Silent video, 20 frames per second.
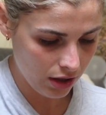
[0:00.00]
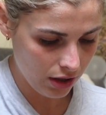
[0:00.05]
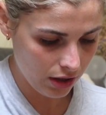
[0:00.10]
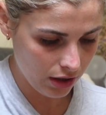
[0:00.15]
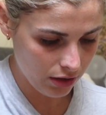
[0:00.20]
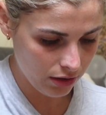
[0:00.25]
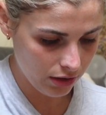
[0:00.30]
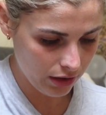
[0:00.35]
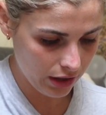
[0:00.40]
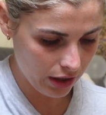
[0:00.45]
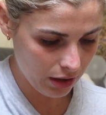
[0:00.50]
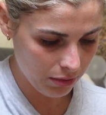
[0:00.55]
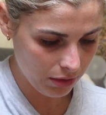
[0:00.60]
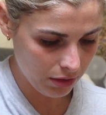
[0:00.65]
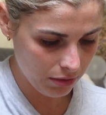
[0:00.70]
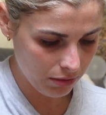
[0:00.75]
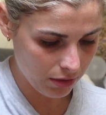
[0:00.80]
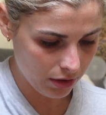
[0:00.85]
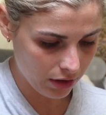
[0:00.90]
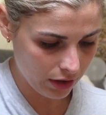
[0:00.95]
How do I get my
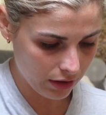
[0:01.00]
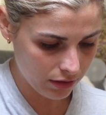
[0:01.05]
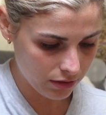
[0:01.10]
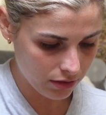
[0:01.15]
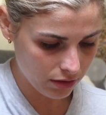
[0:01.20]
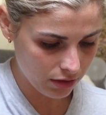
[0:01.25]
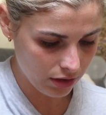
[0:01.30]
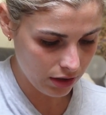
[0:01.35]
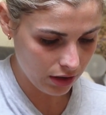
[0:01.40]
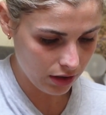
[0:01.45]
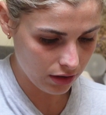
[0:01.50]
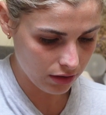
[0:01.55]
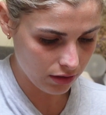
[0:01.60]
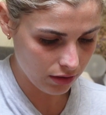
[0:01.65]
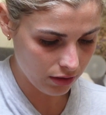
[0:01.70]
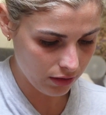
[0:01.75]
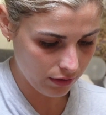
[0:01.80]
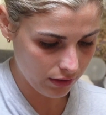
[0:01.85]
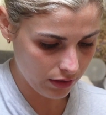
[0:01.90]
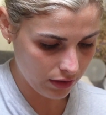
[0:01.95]
workouts on here? So
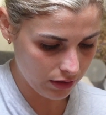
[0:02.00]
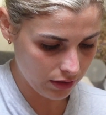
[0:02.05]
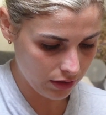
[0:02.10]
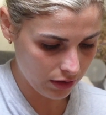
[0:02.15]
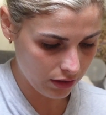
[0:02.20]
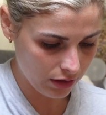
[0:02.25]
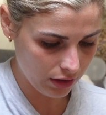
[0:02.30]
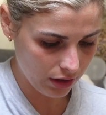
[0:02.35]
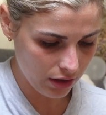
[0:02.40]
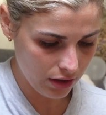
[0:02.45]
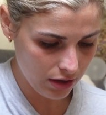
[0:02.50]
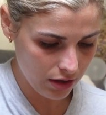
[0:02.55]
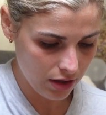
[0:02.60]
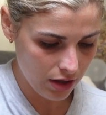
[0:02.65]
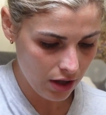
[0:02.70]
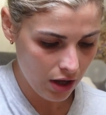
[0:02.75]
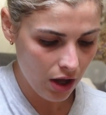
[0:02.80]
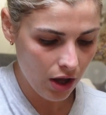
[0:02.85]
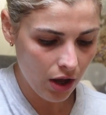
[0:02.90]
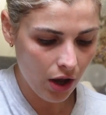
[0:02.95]
it is on
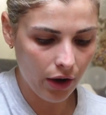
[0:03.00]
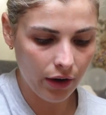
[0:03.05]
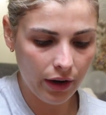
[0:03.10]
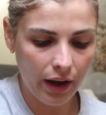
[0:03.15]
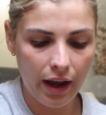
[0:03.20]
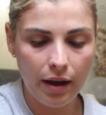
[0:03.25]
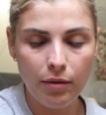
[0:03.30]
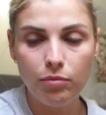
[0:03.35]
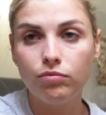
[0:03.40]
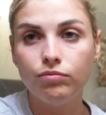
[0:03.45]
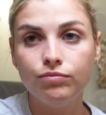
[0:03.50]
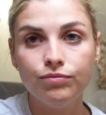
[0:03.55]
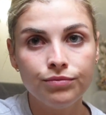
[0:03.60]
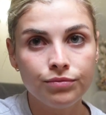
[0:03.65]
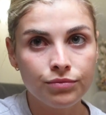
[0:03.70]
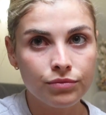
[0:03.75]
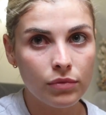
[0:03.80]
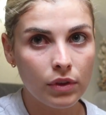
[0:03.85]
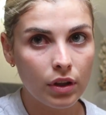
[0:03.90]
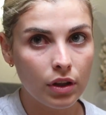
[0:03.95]
there. Okay,
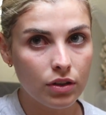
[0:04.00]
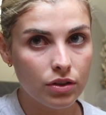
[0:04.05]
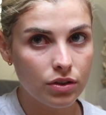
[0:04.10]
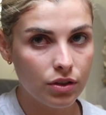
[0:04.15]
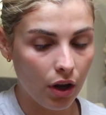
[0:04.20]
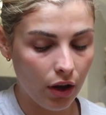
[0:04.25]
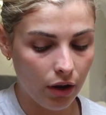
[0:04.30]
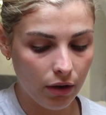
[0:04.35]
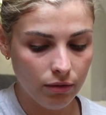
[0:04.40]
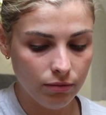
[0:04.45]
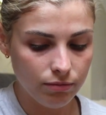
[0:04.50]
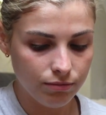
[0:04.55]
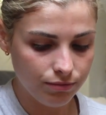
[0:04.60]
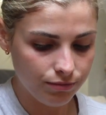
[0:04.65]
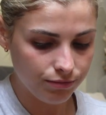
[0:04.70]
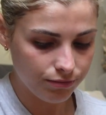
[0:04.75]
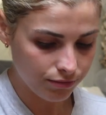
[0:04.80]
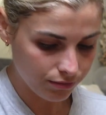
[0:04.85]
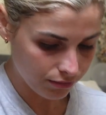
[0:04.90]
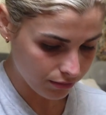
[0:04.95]
so
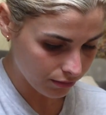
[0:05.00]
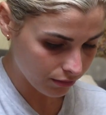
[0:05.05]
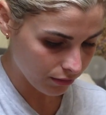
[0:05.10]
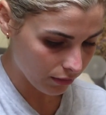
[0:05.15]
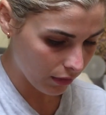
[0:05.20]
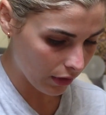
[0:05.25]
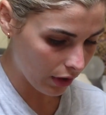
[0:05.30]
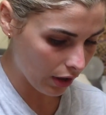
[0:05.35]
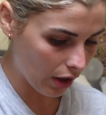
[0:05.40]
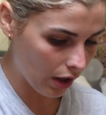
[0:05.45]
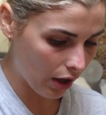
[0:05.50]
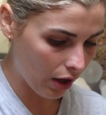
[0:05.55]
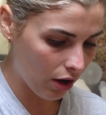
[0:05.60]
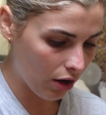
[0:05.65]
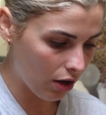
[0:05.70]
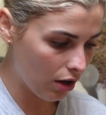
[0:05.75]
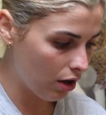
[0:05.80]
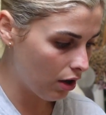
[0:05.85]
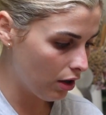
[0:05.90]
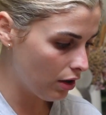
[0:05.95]

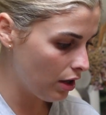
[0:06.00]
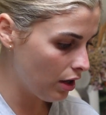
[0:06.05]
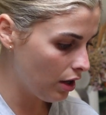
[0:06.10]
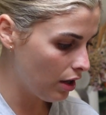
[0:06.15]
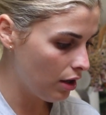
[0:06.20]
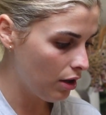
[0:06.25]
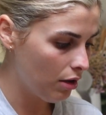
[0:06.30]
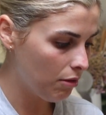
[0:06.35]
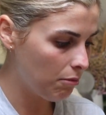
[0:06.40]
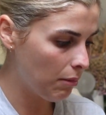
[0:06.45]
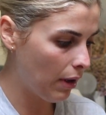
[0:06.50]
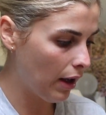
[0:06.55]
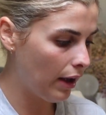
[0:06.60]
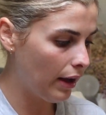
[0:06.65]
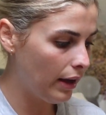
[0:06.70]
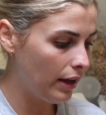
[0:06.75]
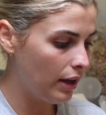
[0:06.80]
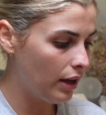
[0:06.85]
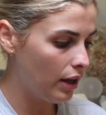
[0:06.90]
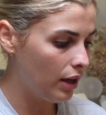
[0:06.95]
on
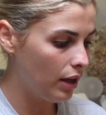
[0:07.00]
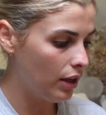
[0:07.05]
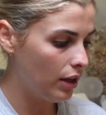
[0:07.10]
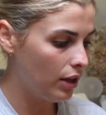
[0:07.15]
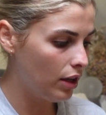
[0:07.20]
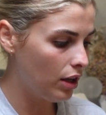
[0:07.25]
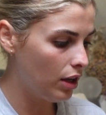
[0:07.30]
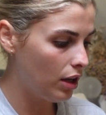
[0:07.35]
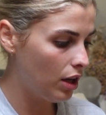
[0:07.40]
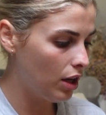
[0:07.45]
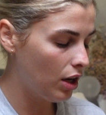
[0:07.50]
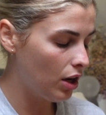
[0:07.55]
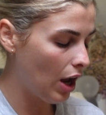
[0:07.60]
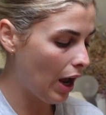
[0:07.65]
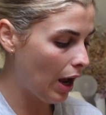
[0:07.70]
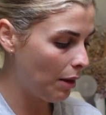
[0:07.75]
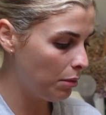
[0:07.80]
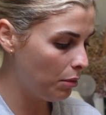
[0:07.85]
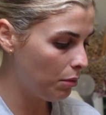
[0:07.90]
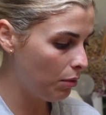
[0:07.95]
my
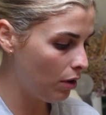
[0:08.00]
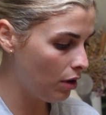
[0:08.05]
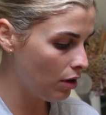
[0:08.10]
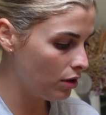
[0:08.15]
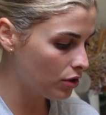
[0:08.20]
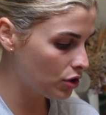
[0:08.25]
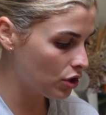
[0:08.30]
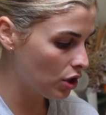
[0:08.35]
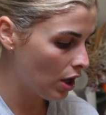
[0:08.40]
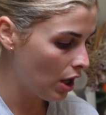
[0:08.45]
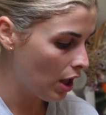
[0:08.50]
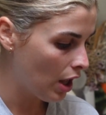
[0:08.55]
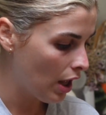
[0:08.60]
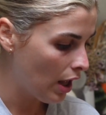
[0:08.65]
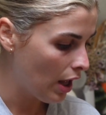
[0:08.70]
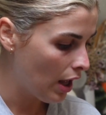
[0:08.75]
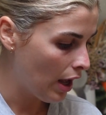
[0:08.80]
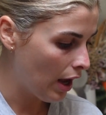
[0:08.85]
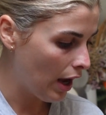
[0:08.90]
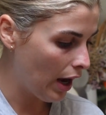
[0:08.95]
Apple Watch,
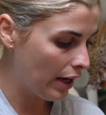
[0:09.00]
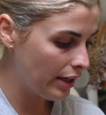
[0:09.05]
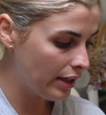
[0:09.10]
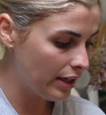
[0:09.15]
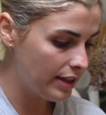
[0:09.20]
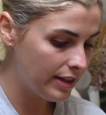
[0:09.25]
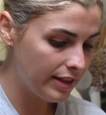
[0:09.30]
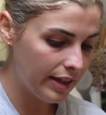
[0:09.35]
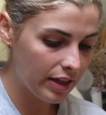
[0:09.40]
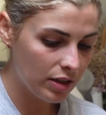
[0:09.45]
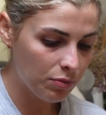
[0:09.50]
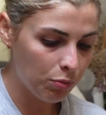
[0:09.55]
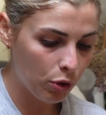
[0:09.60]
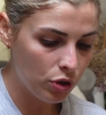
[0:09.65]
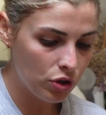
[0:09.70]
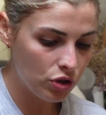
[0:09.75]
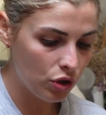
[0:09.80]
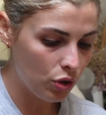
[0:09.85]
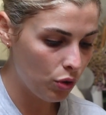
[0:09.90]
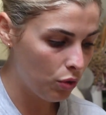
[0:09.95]
I did
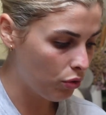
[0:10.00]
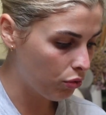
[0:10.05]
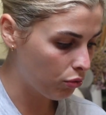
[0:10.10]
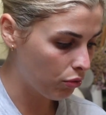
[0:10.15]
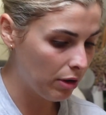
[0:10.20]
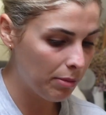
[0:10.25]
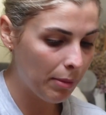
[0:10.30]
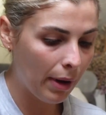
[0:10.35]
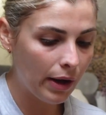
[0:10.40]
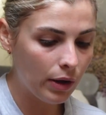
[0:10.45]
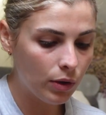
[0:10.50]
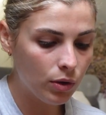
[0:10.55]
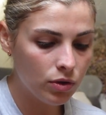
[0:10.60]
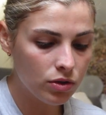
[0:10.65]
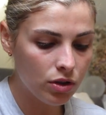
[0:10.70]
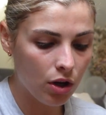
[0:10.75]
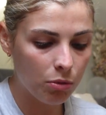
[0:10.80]
6.23 miles.